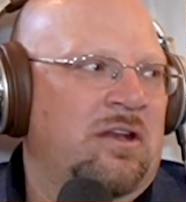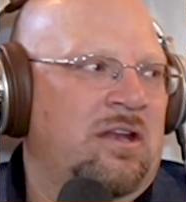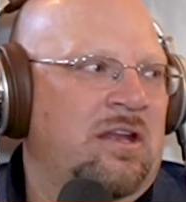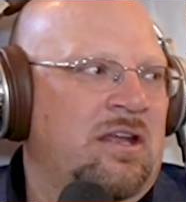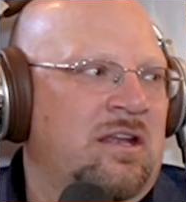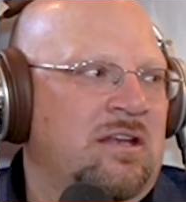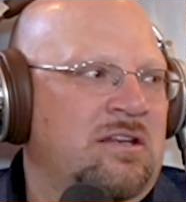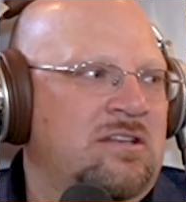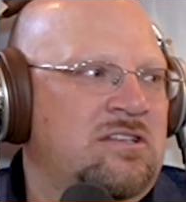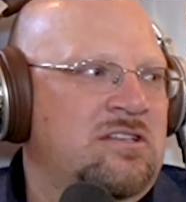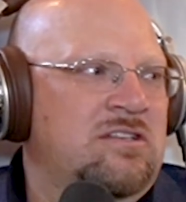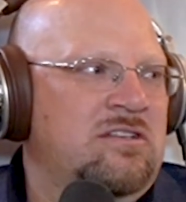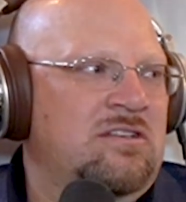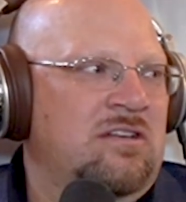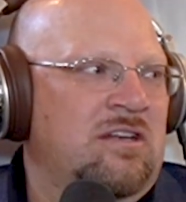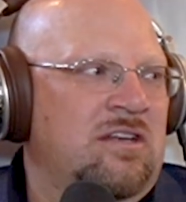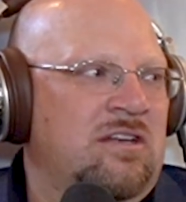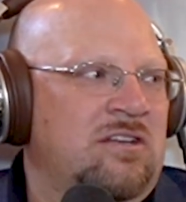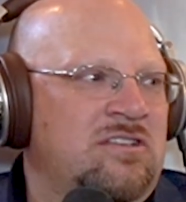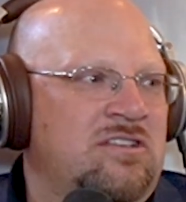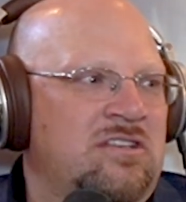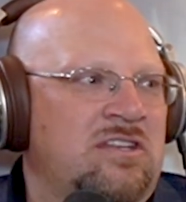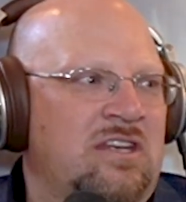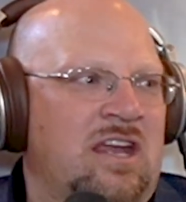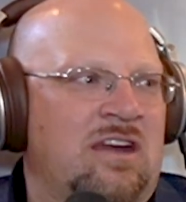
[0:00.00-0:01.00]
it's
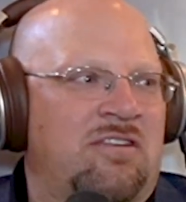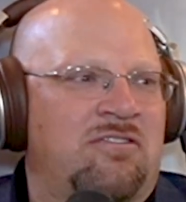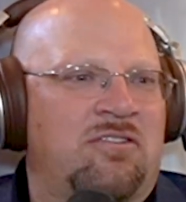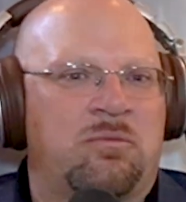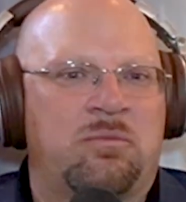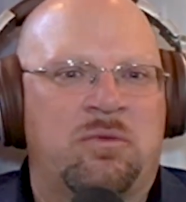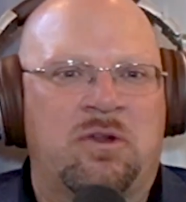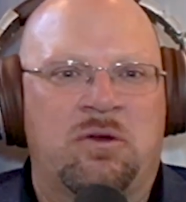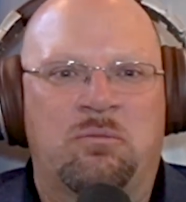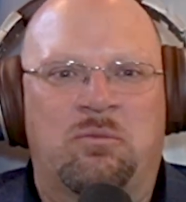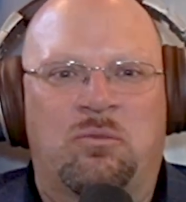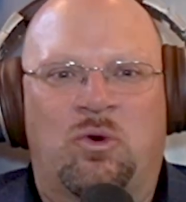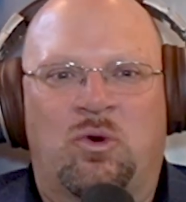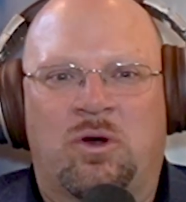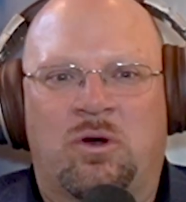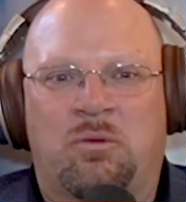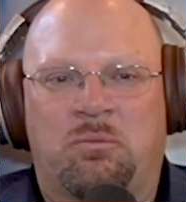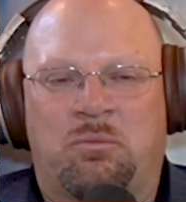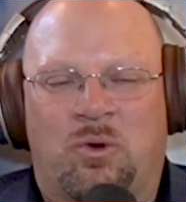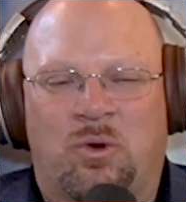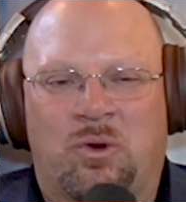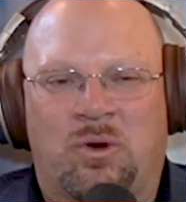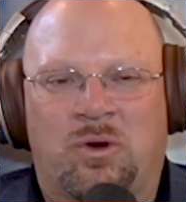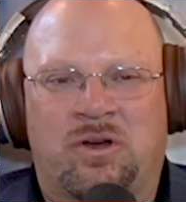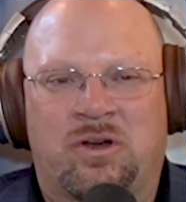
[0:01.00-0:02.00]
never been more
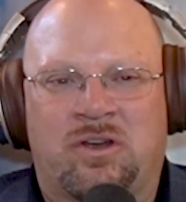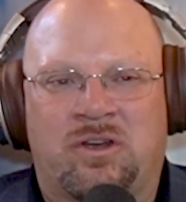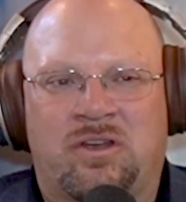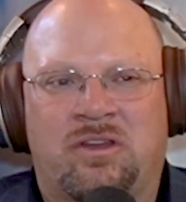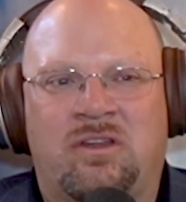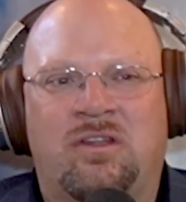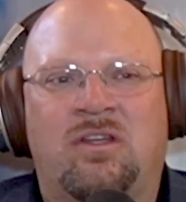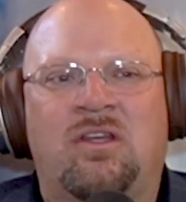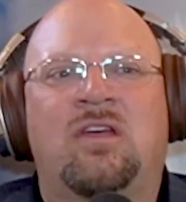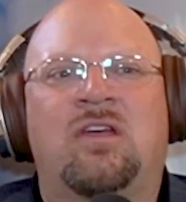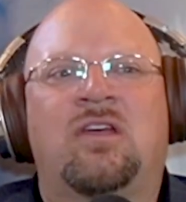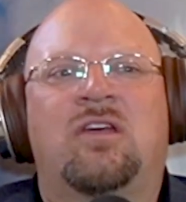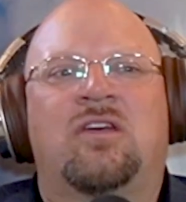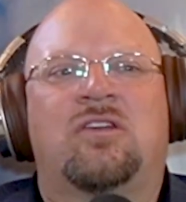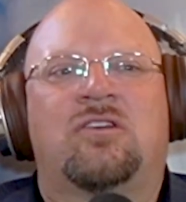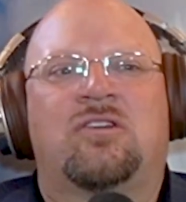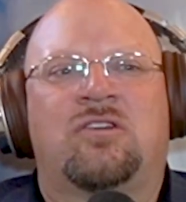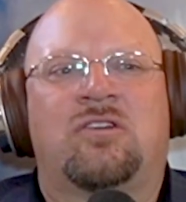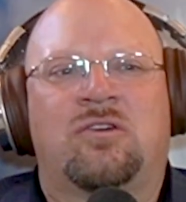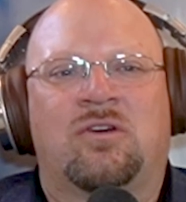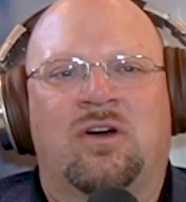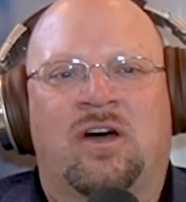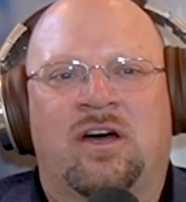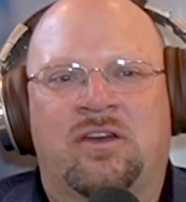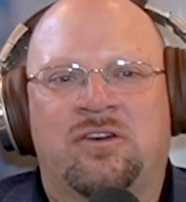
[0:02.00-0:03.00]
important
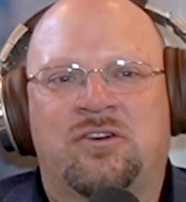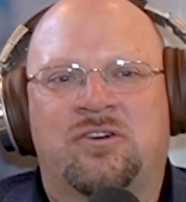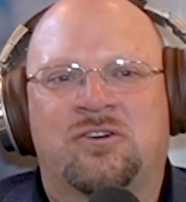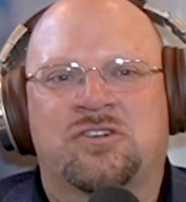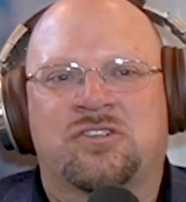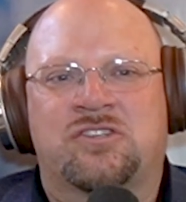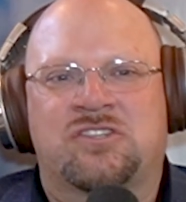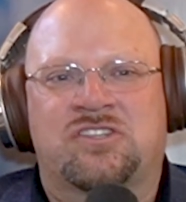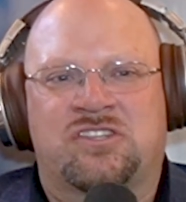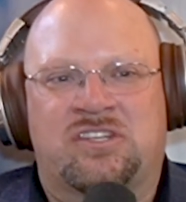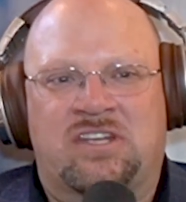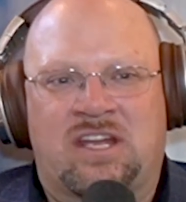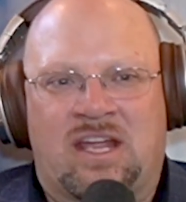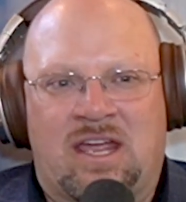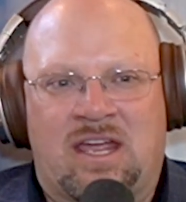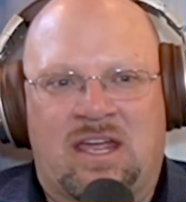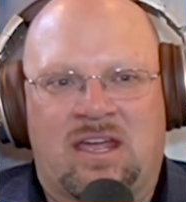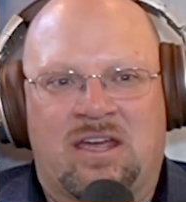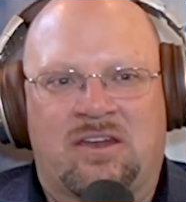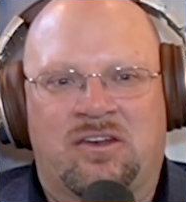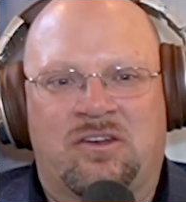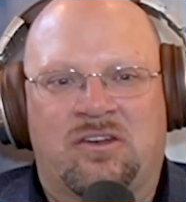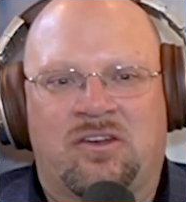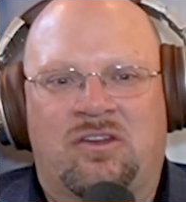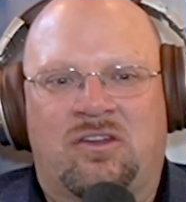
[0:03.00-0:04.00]
to
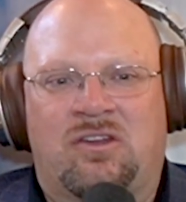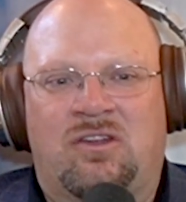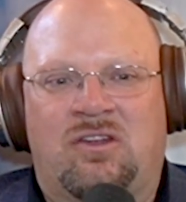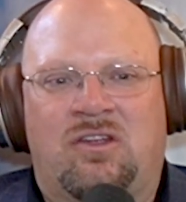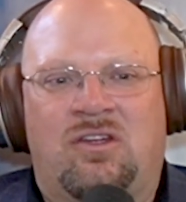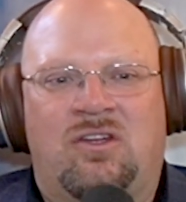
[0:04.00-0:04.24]
understand